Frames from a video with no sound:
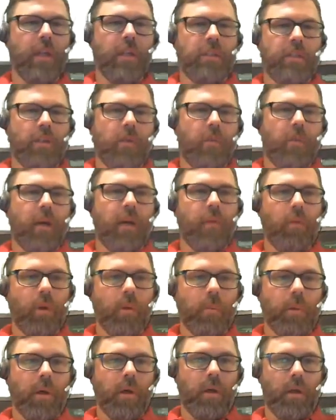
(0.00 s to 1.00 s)
So while
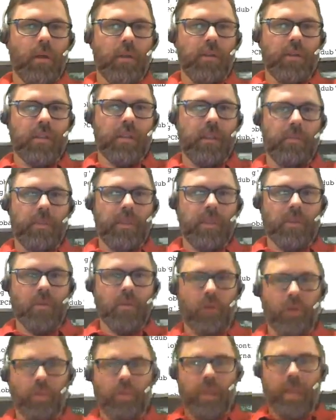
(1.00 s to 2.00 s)
we're paused, let me
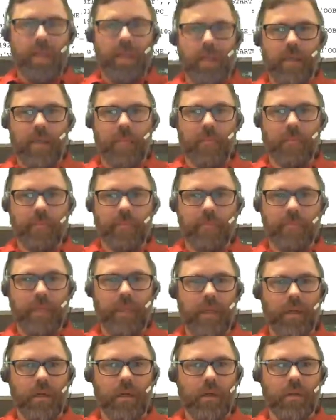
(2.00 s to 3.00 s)
scroll back up
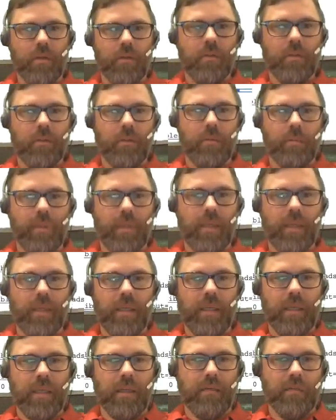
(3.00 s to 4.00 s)
here to the
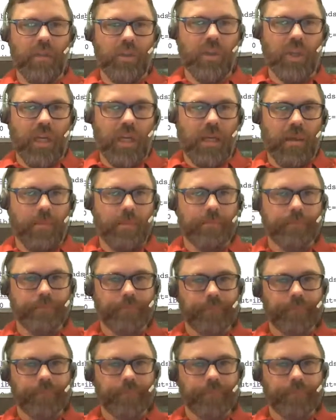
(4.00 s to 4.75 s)
beginning of the job,